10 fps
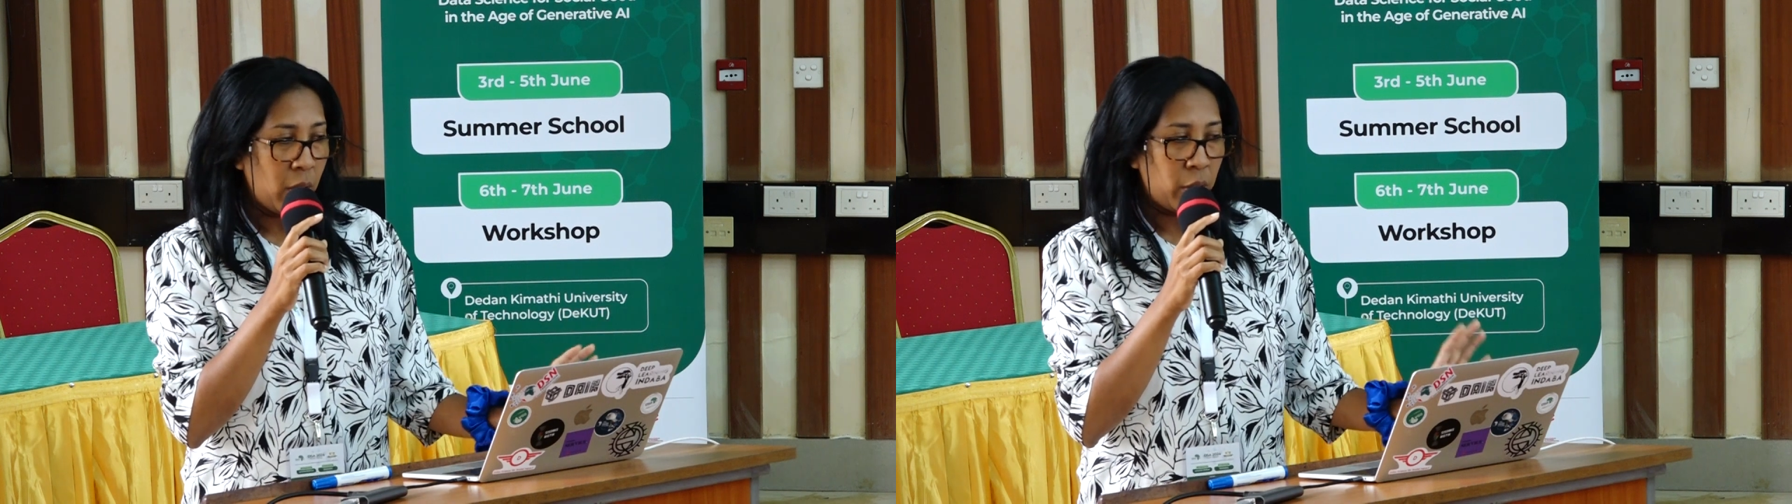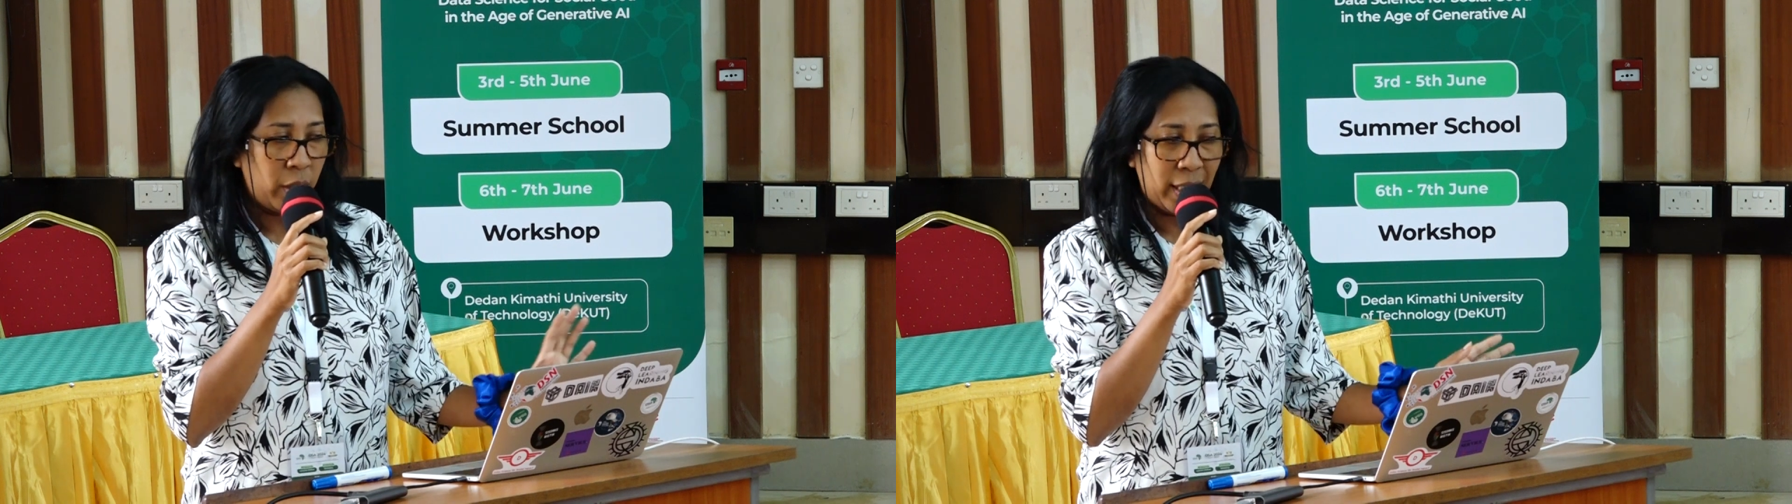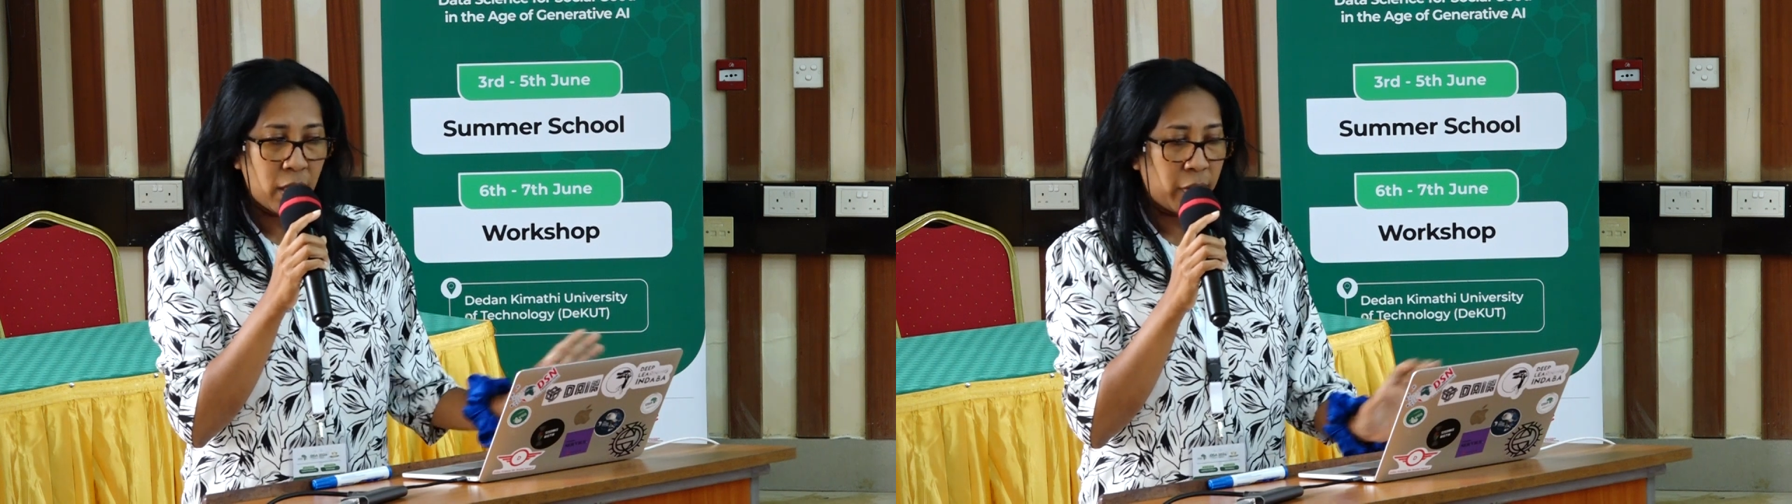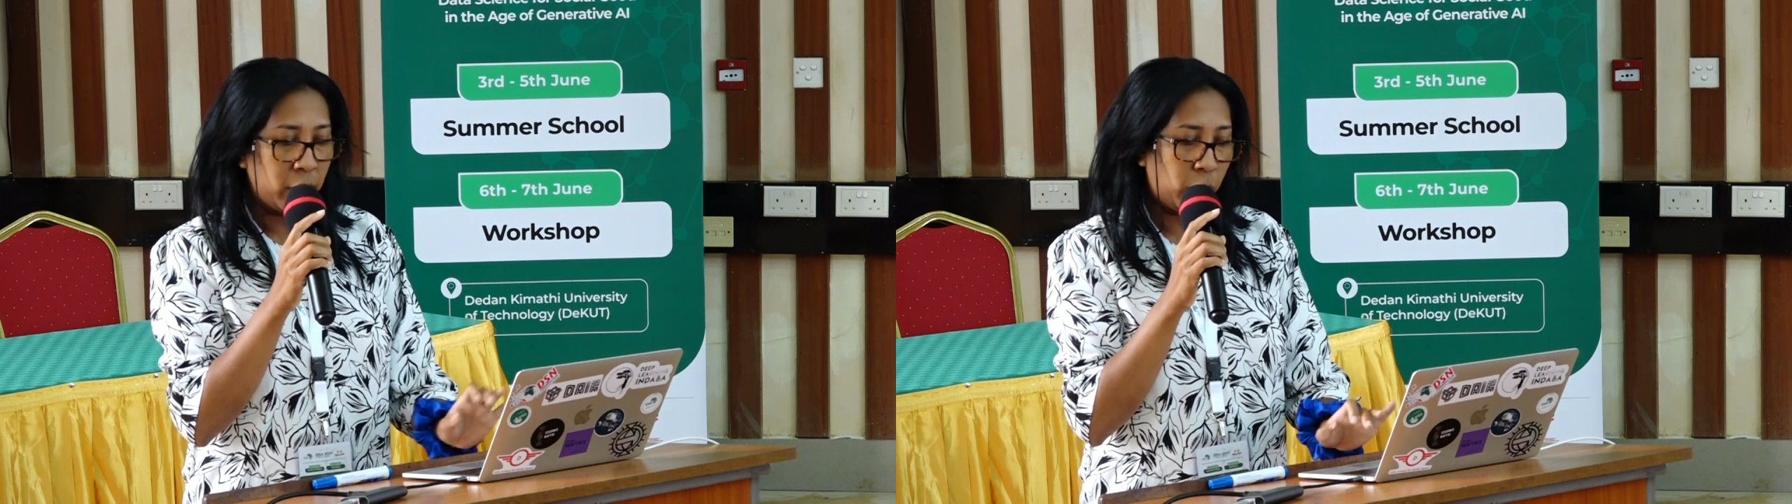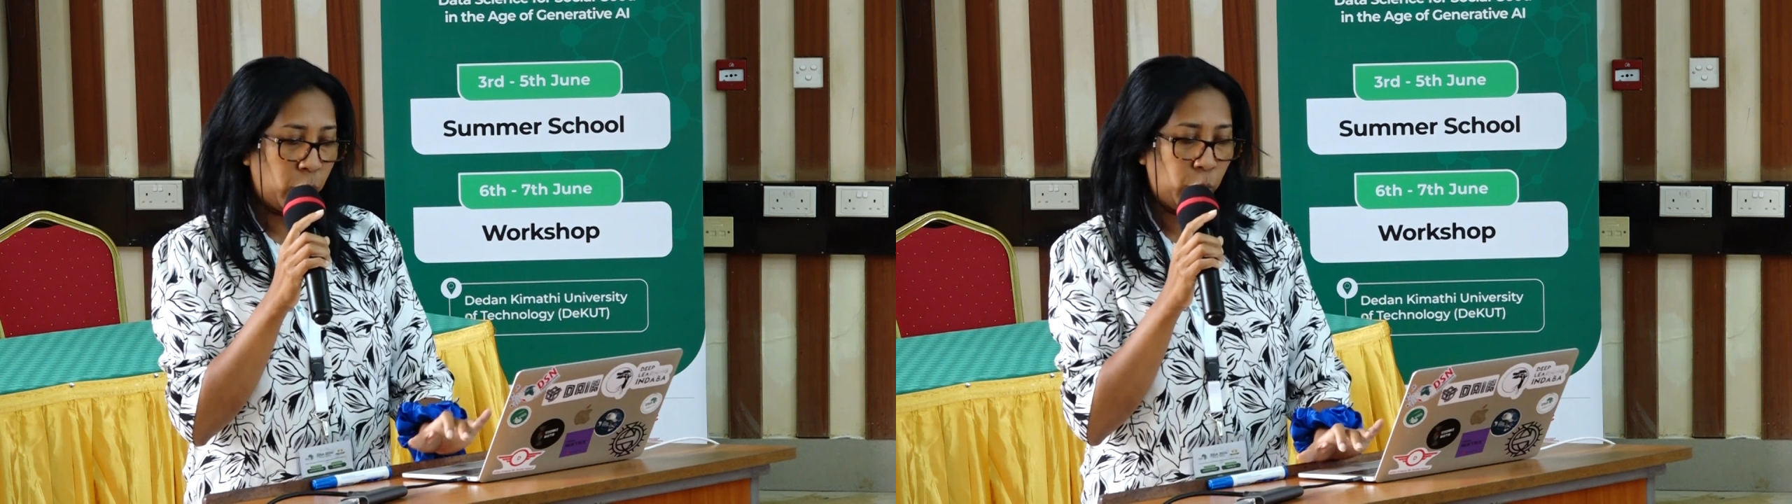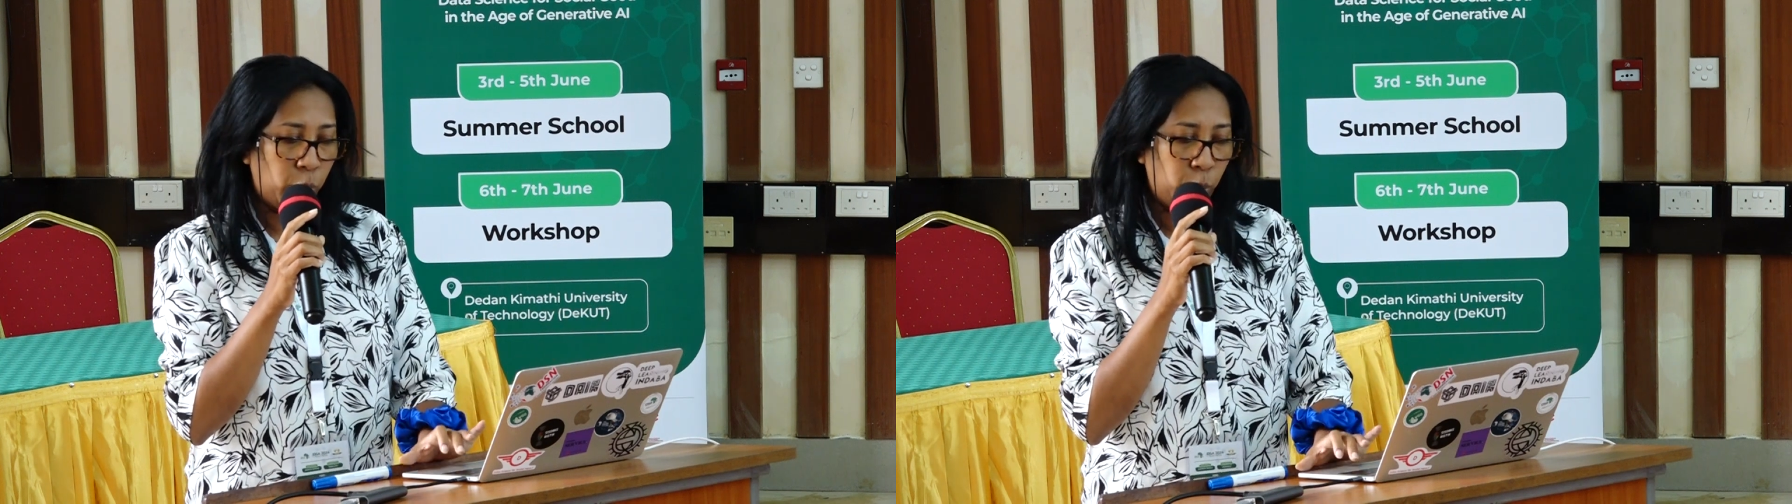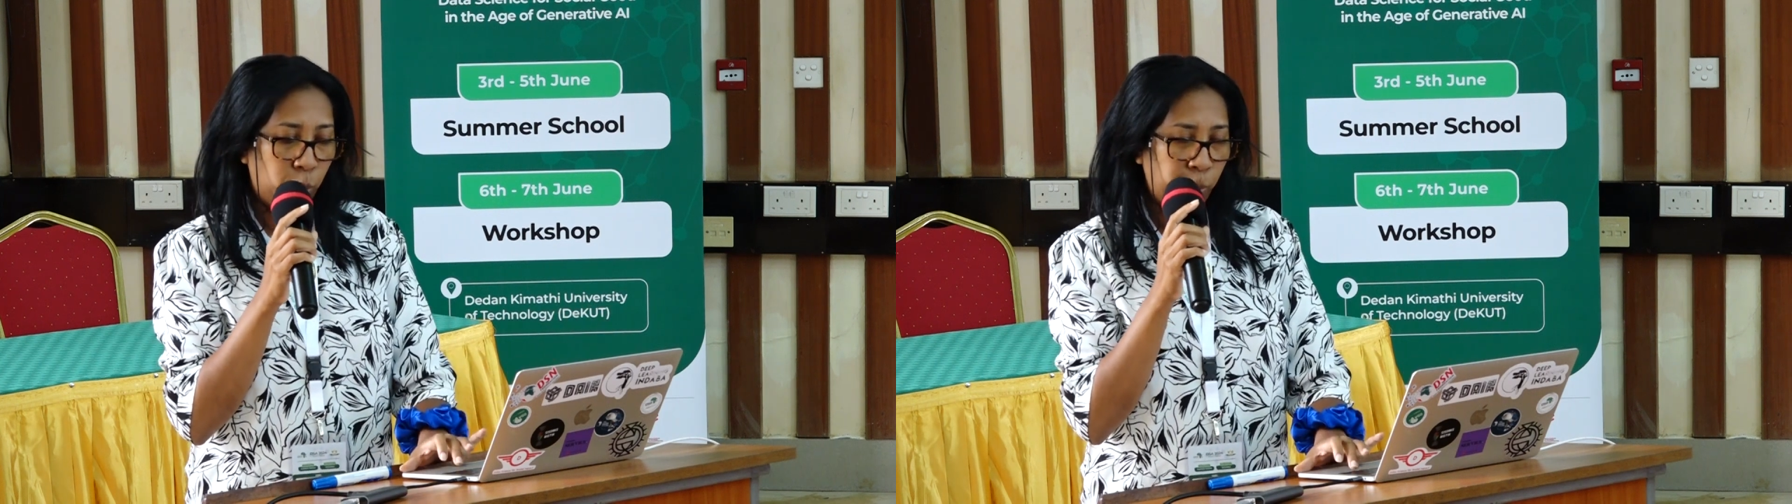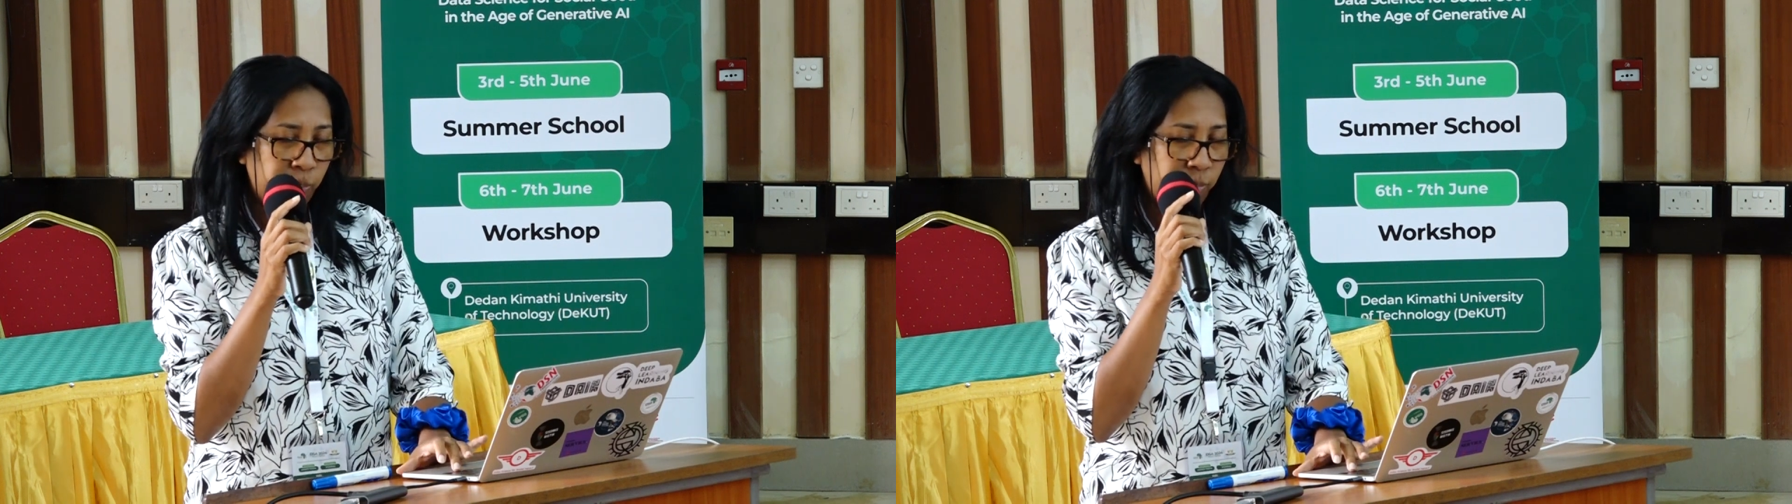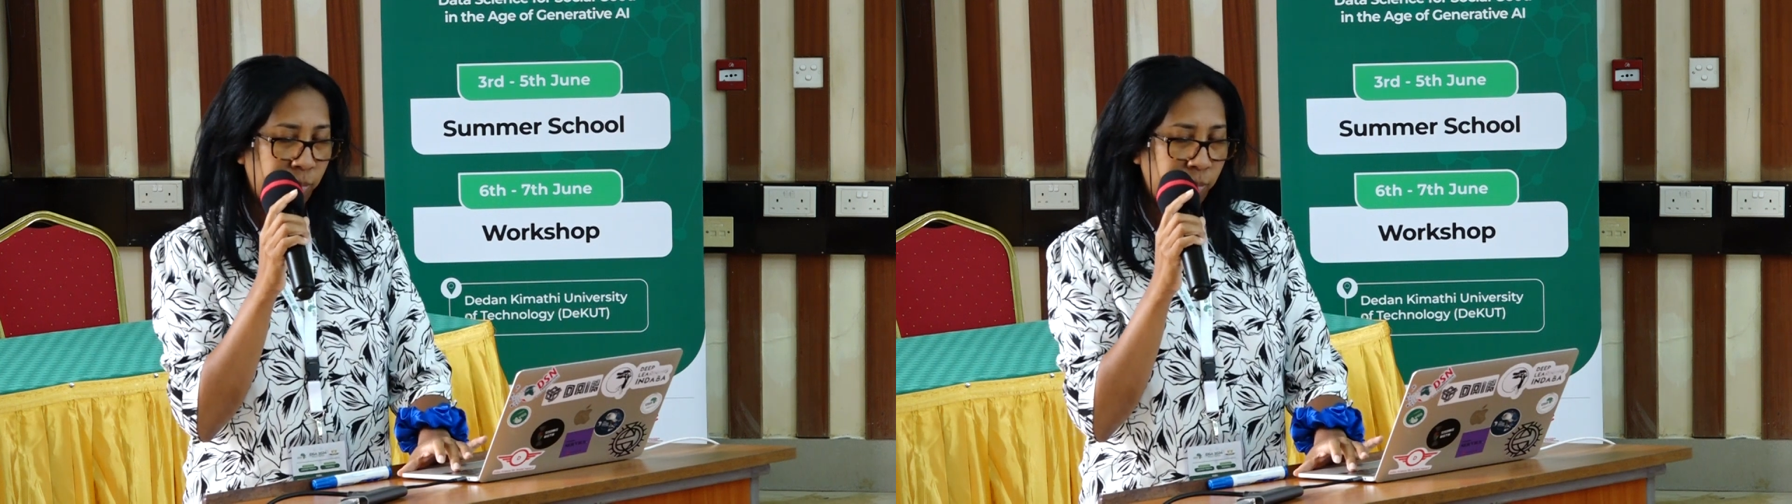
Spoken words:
So that's for the